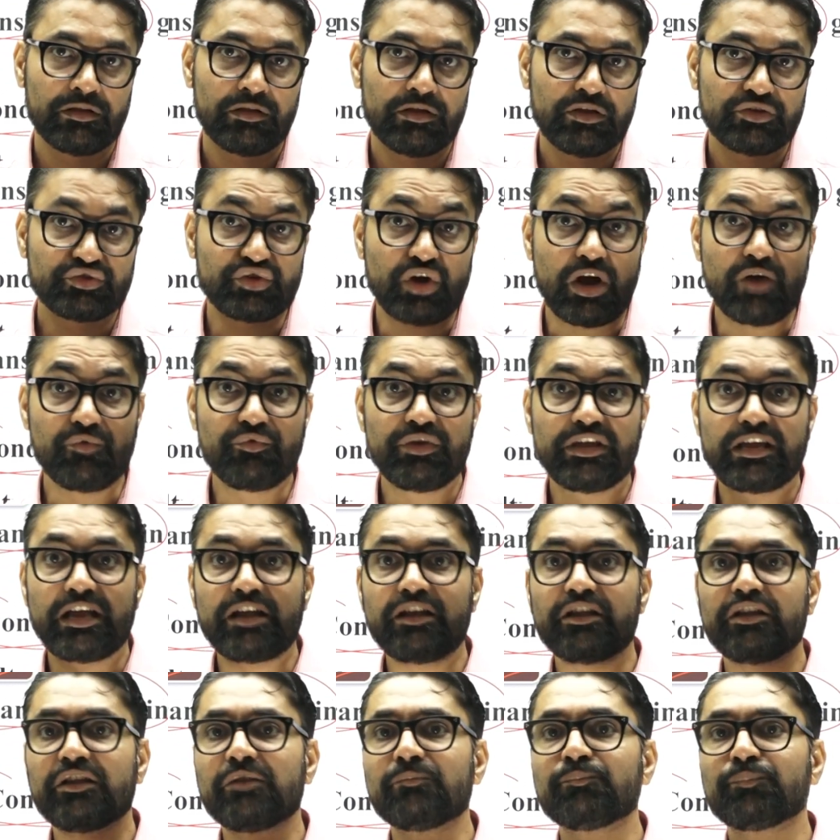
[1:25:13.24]
So how we can
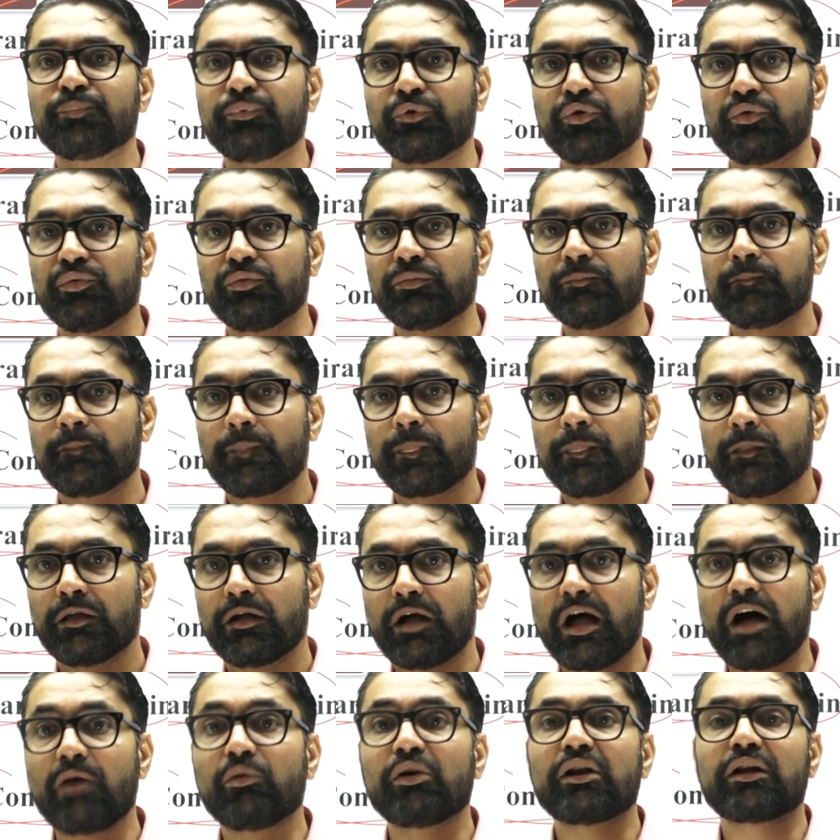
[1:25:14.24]
improve
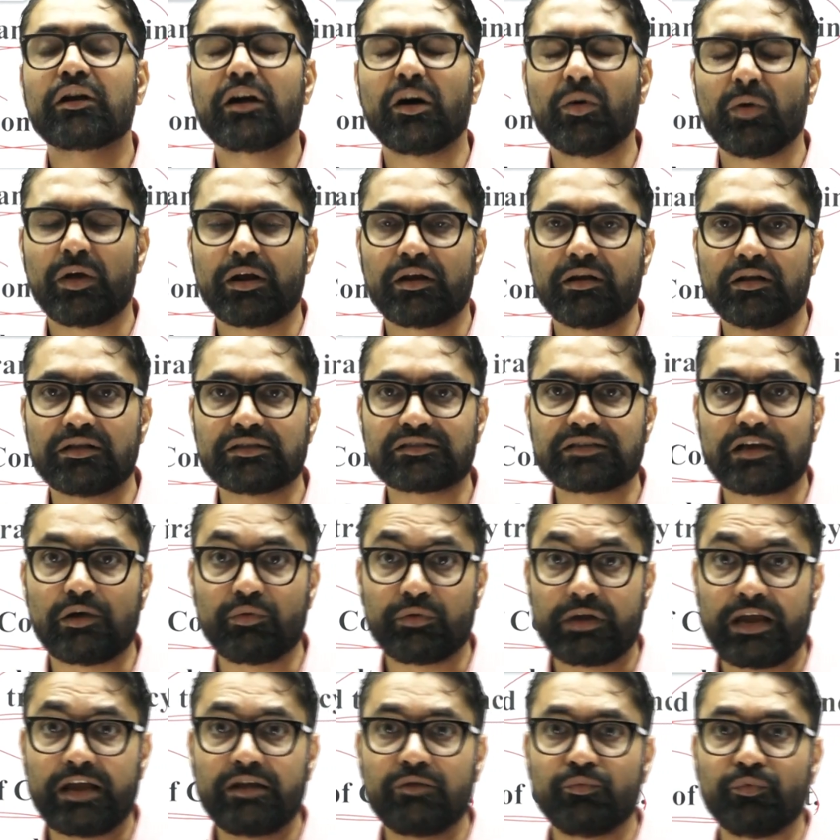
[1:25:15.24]
our governance, how
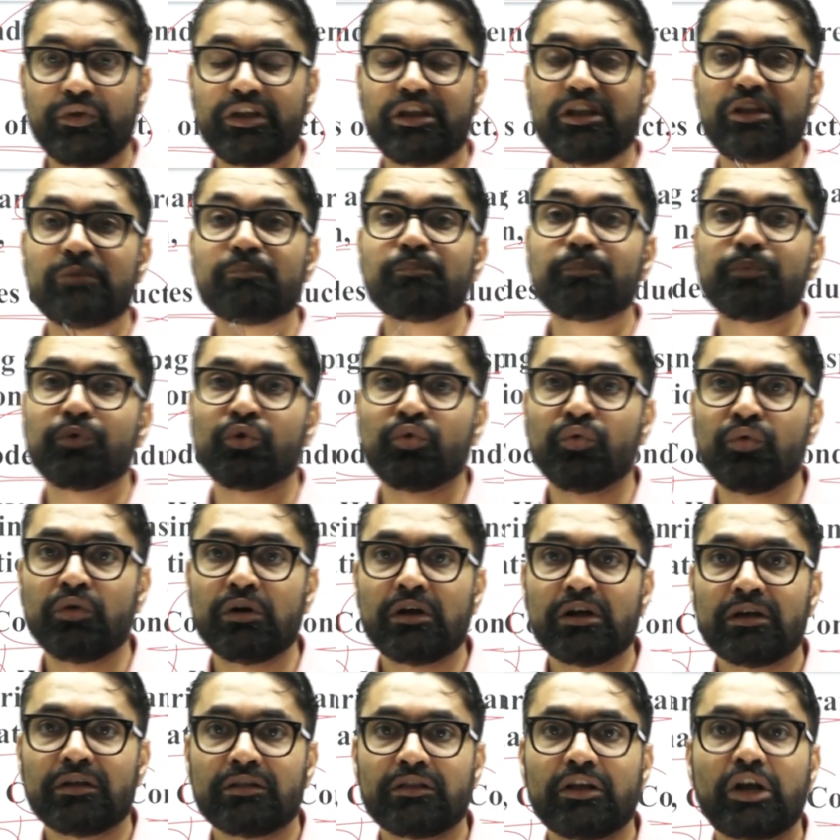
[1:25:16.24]
can we improve
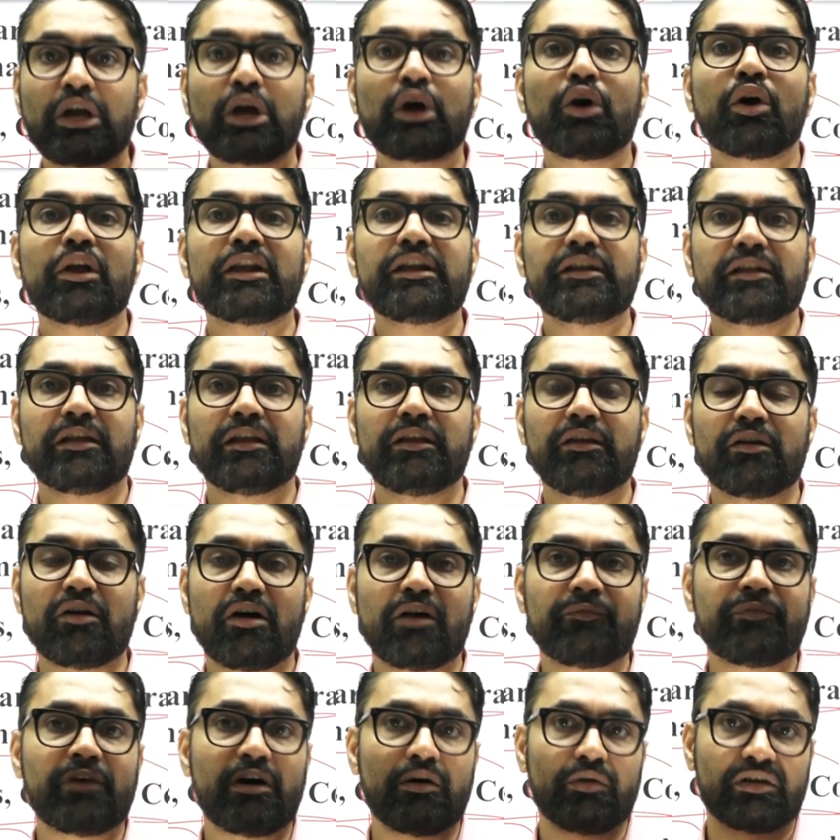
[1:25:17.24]
the quality
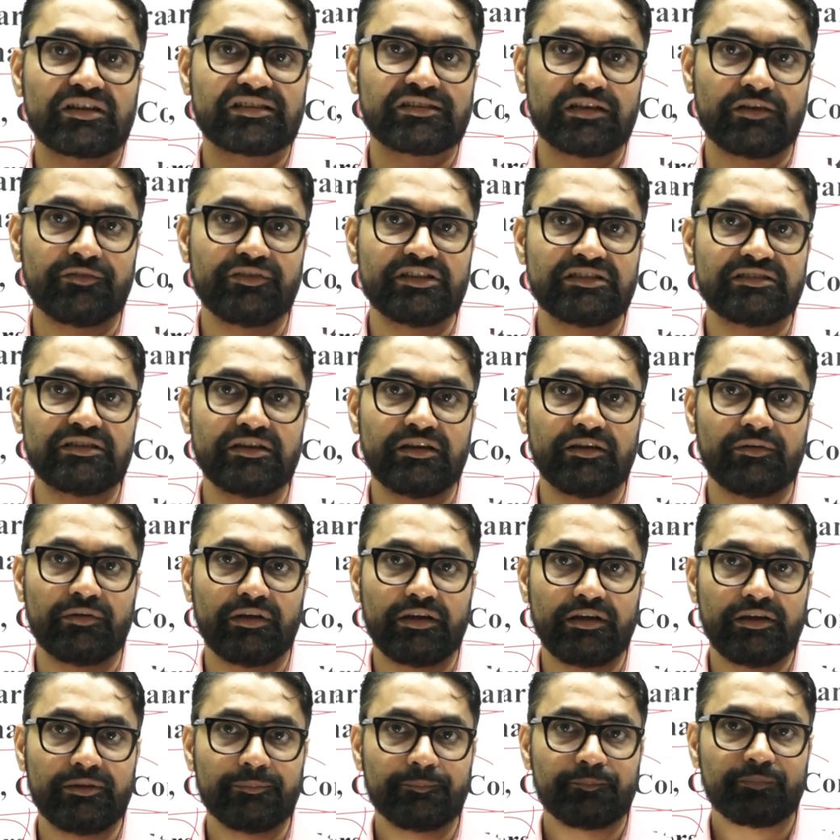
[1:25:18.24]
of our service
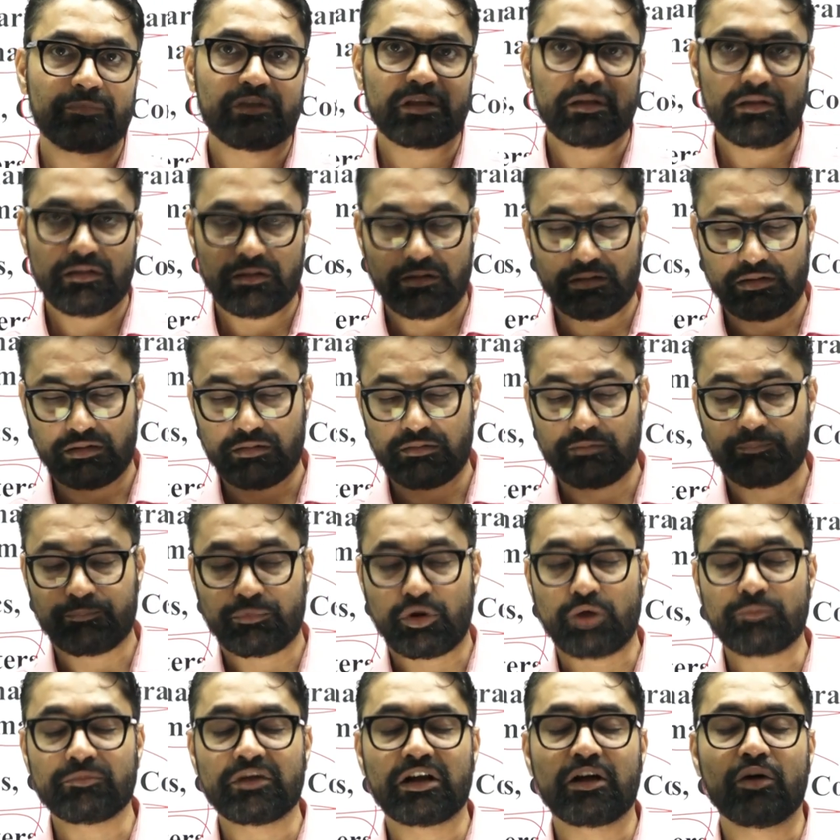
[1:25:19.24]
delivery
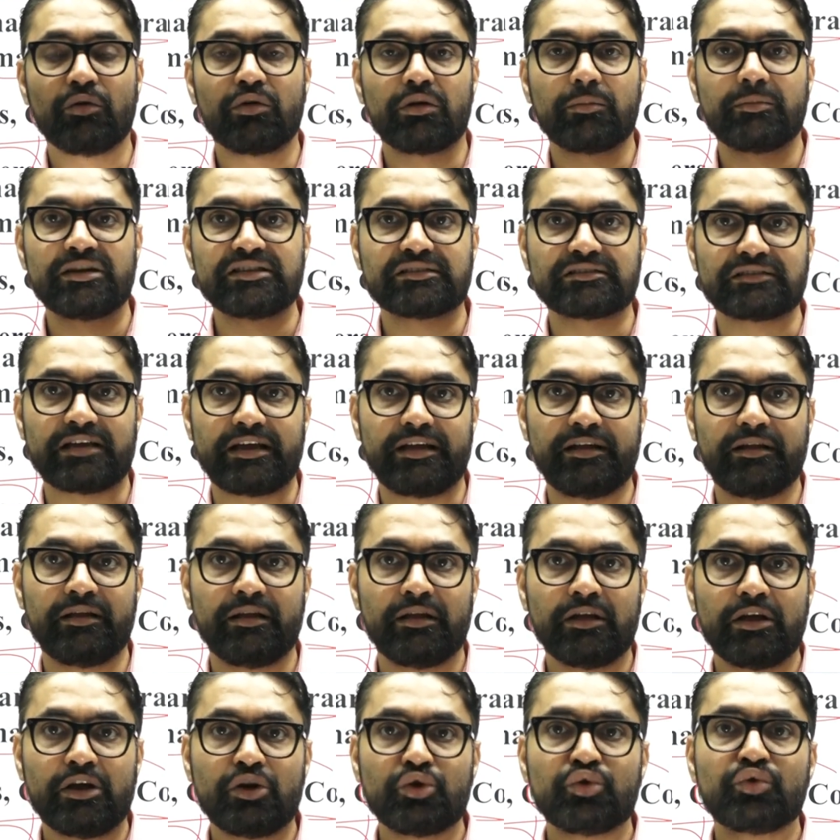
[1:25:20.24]
from the government side
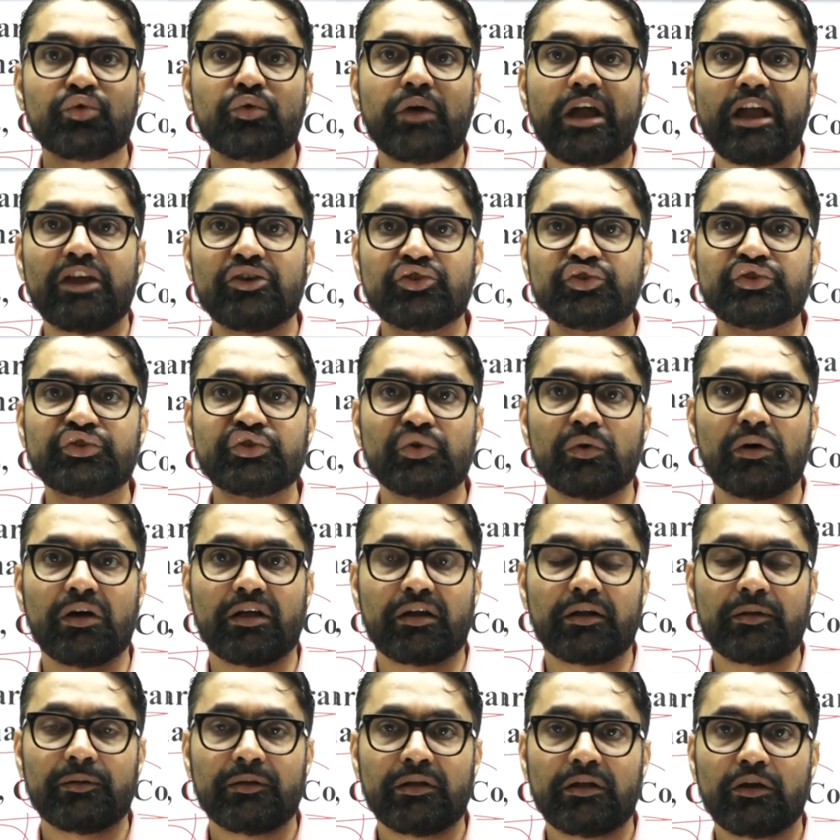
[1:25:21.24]
to
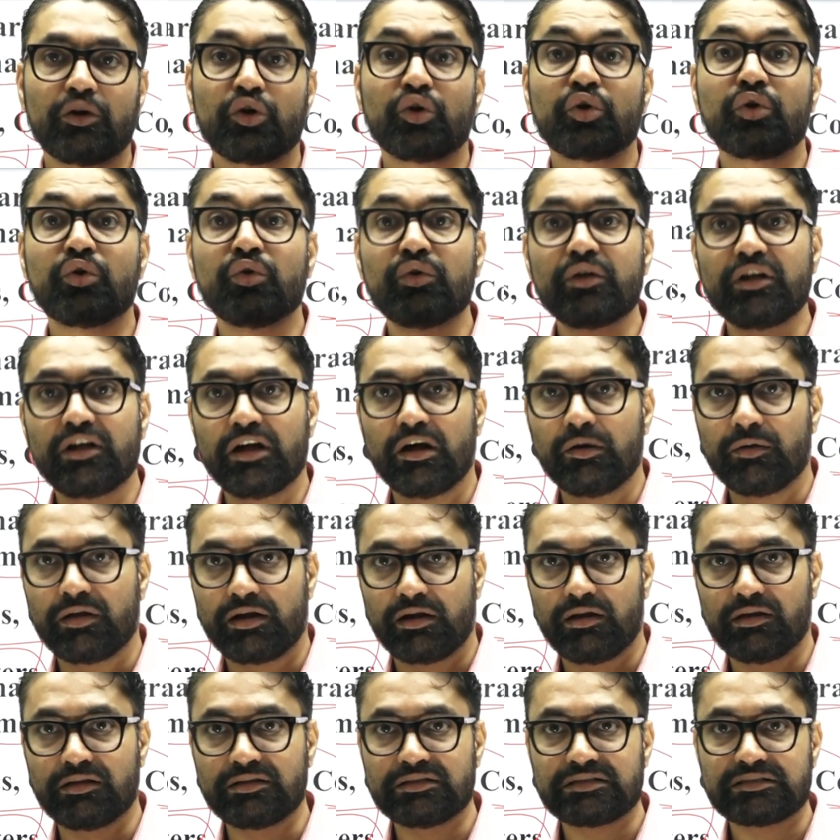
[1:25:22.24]
ensure good
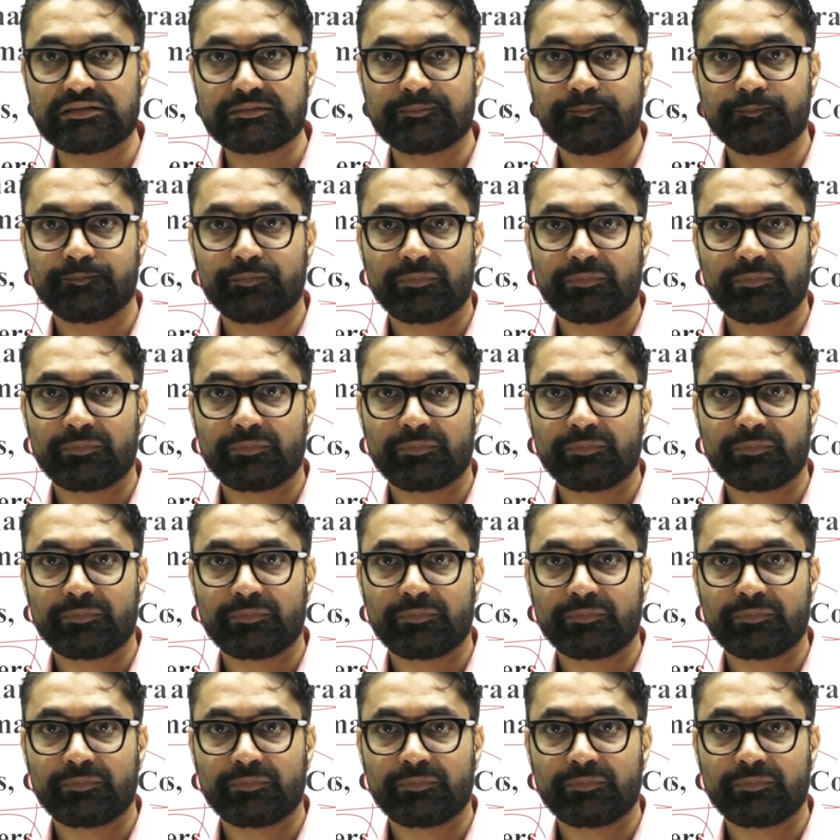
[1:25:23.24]
governance,